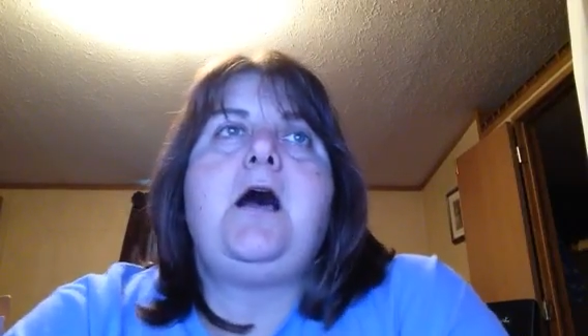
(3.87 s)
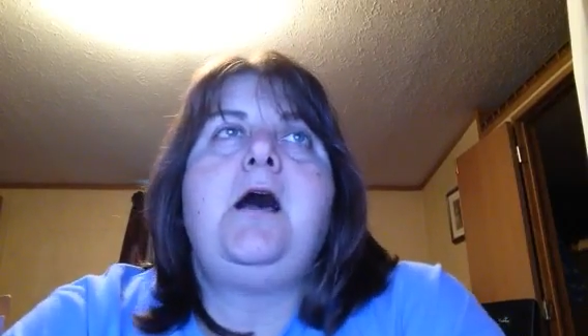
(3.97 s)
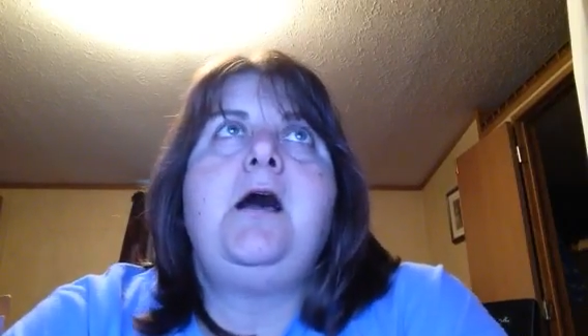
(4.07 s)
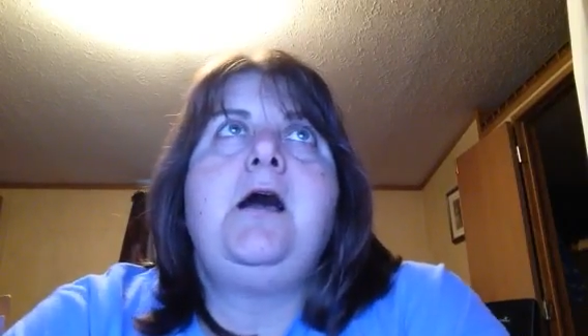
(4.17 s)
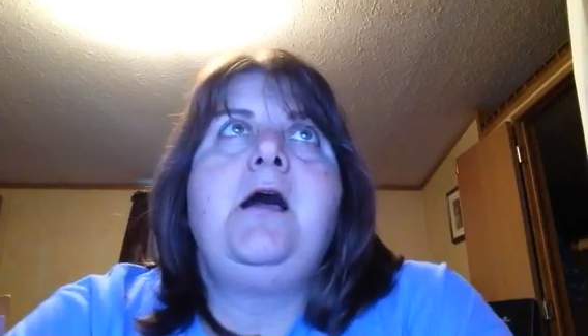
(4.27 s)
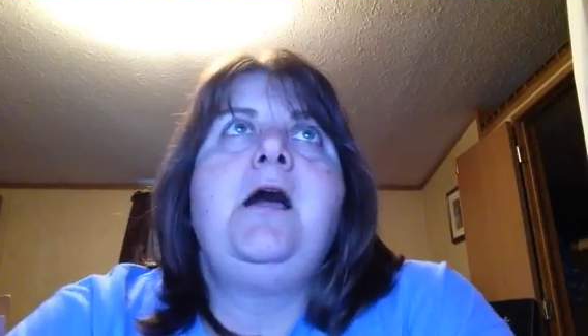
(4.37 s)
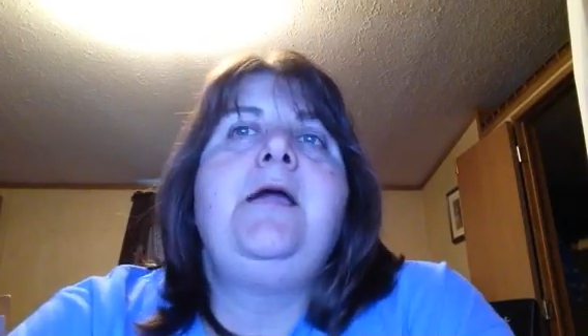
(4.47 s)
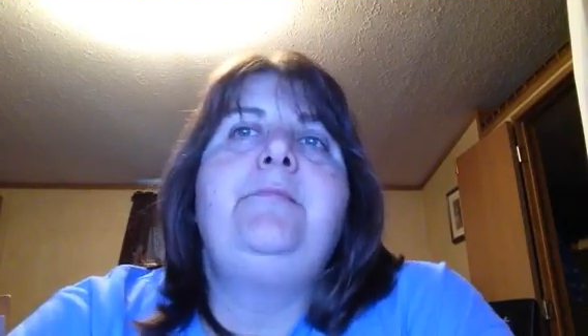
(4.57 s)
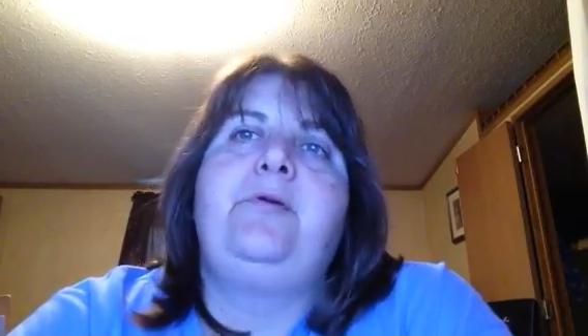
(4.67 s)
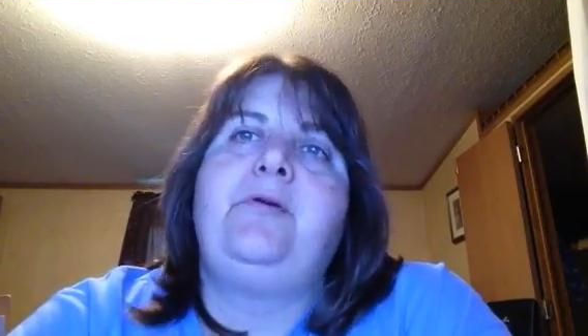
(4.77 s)

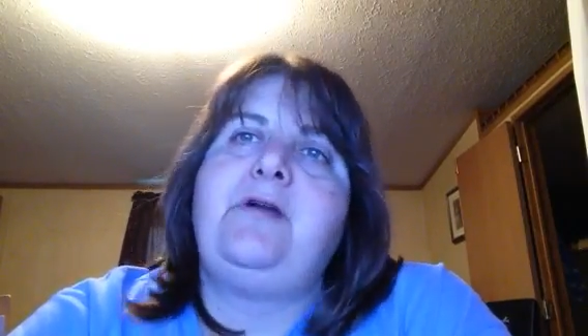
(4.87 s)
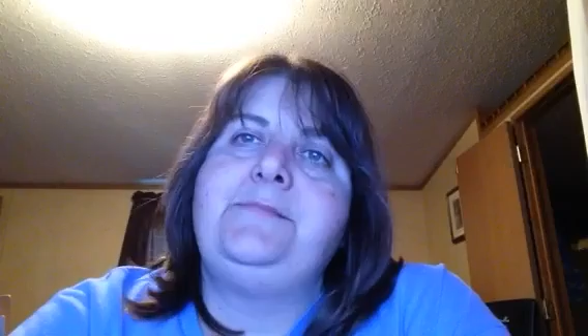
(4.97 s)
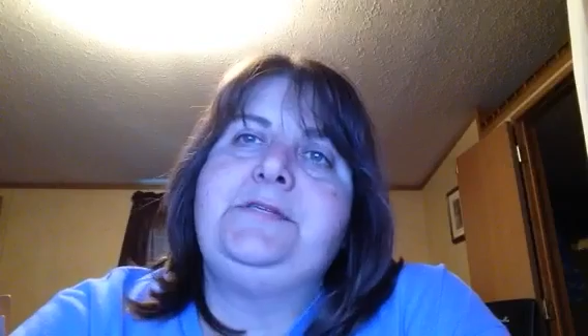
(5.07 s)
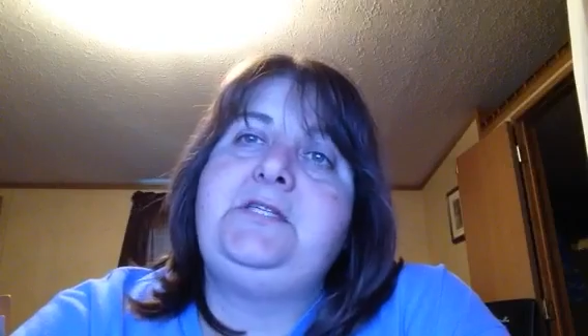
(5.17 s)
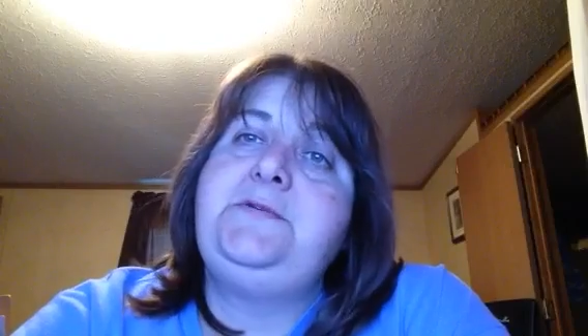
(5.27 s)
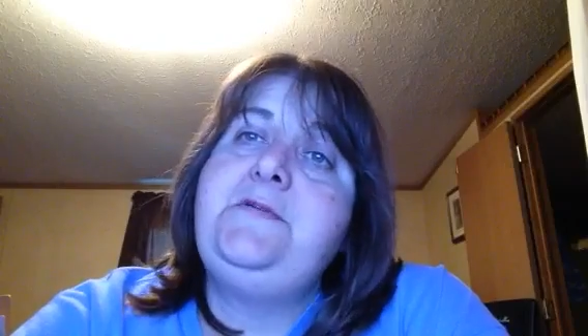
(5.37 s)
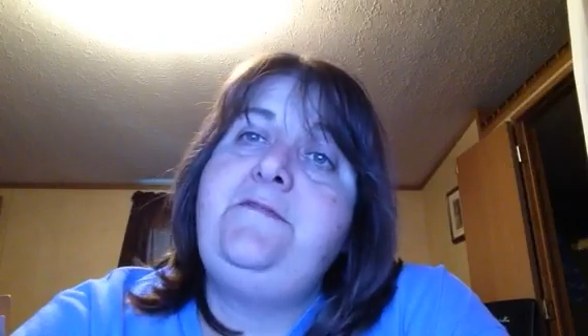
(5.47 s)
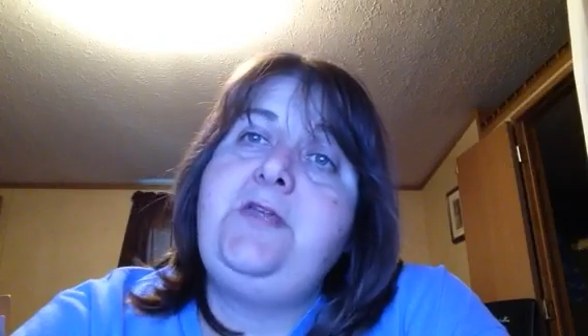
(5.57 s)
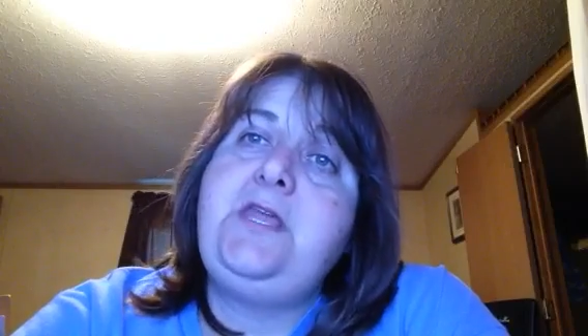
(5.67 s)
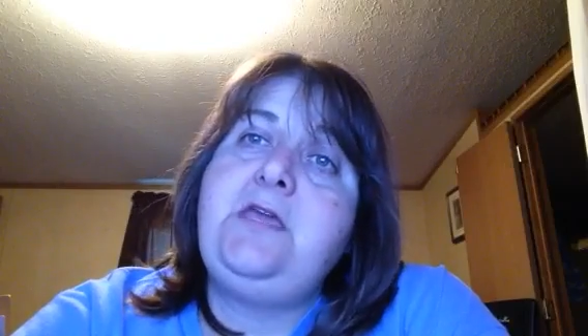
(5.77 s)
I promised you a
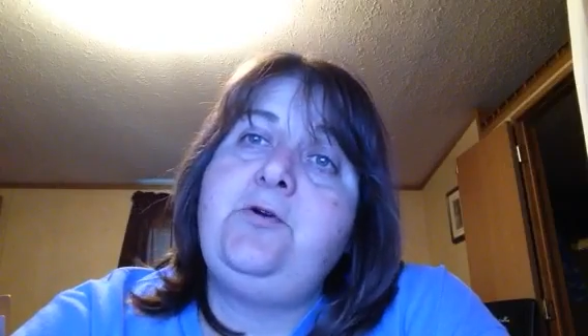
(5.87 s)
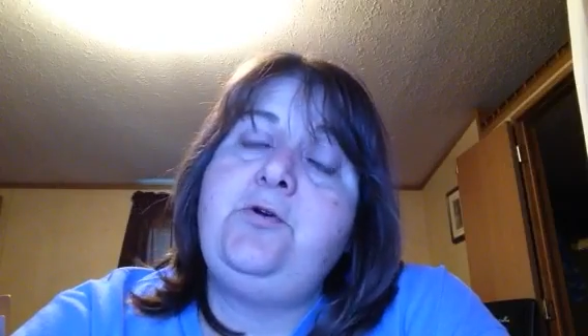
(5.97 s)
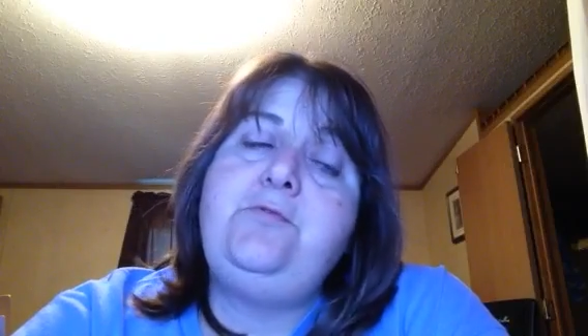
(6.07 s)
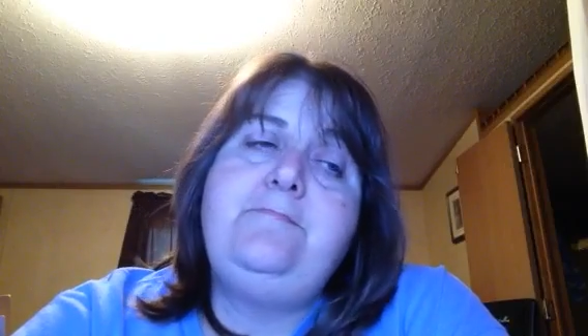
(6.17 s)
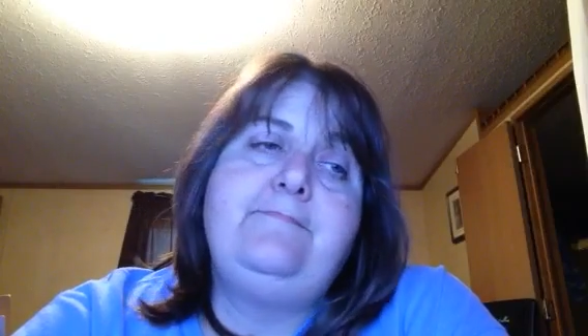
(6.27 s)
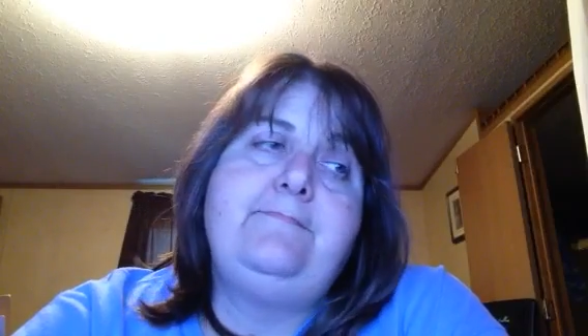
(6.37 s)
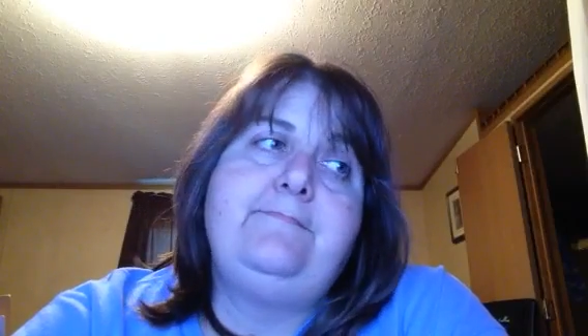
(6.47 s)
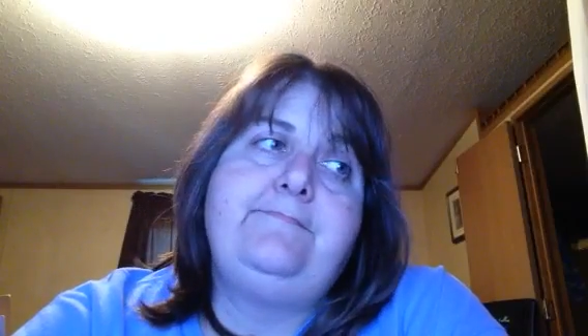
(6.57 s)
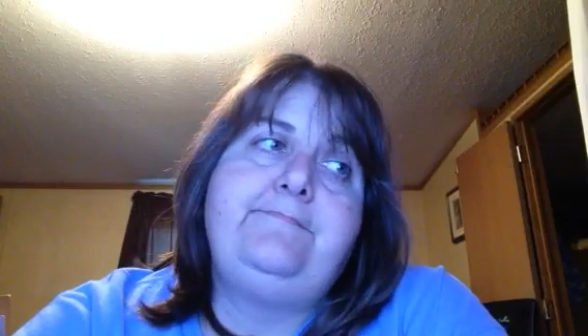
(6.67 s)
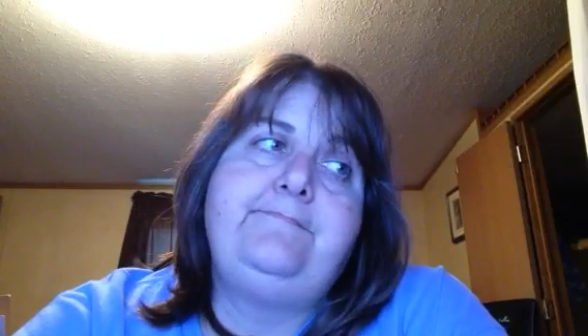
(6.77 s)
video
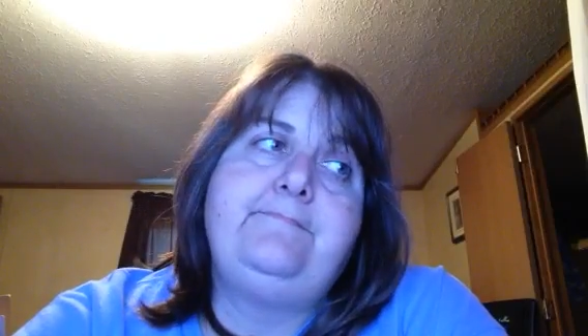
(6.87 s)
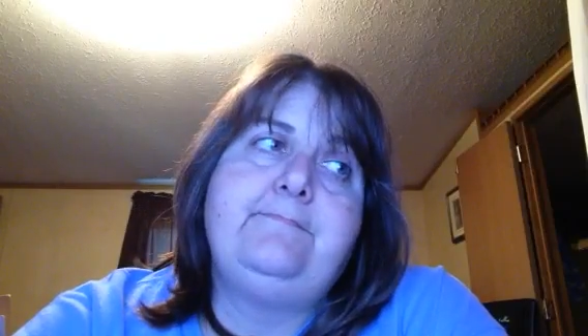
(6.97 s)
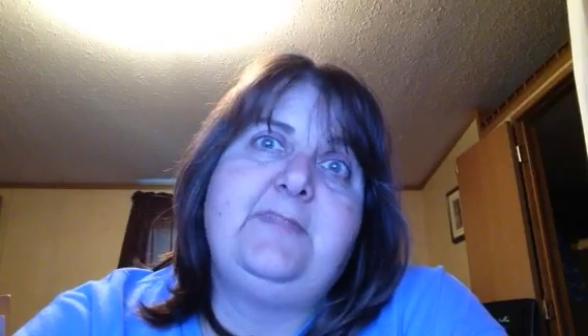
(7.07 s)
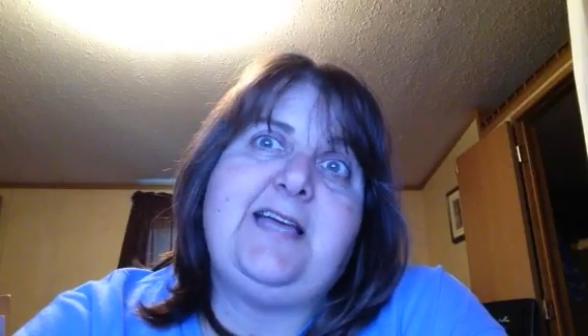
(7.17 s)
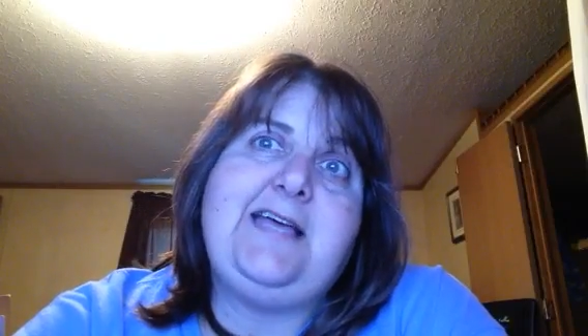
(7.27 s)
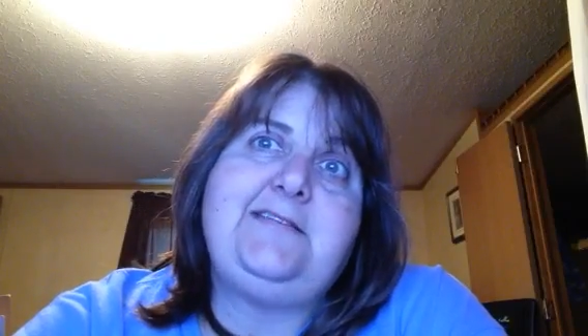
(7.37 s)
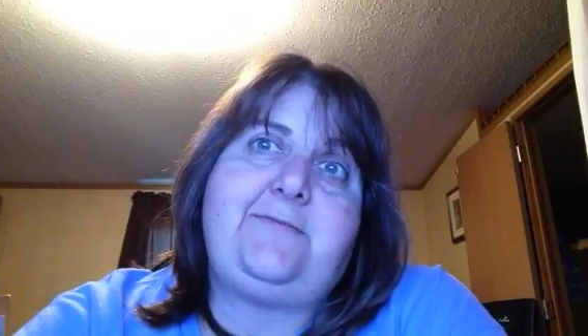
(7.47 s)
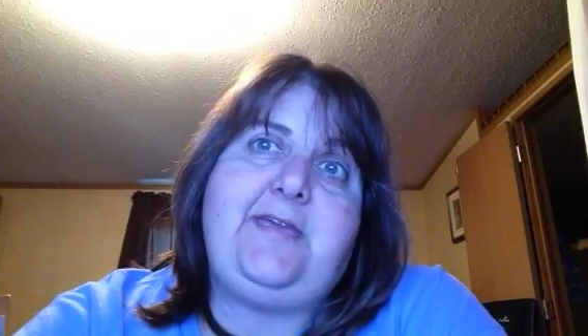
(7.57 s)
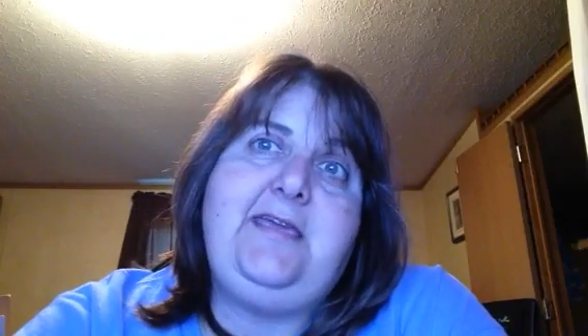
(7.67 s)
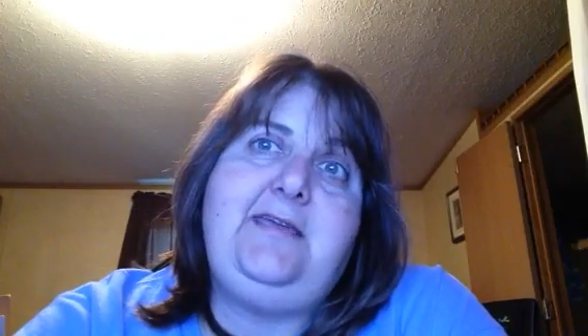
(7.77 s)

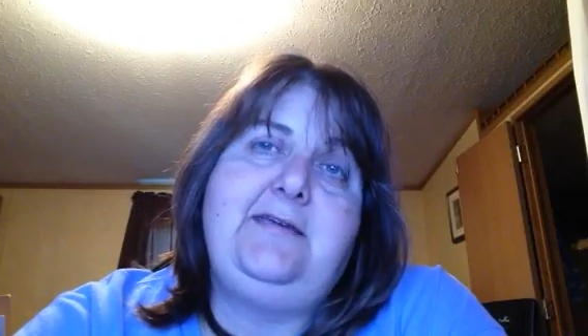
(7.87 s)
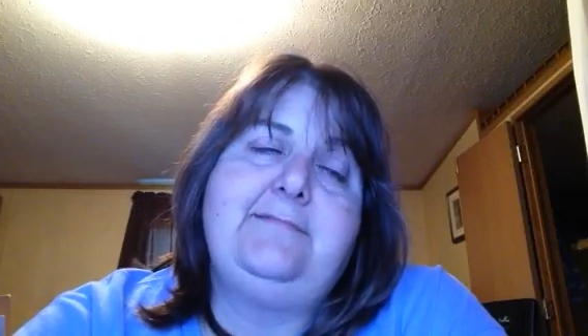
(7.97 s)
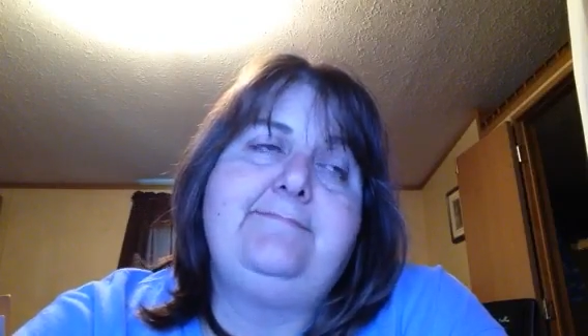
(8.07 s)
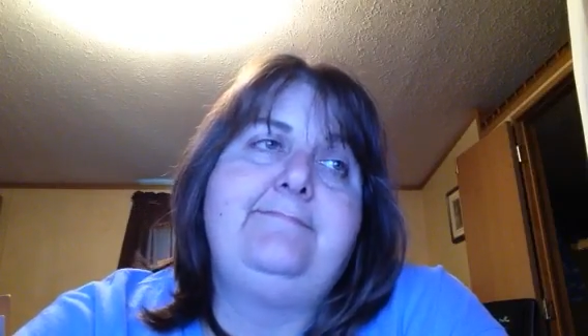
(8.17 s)
last week.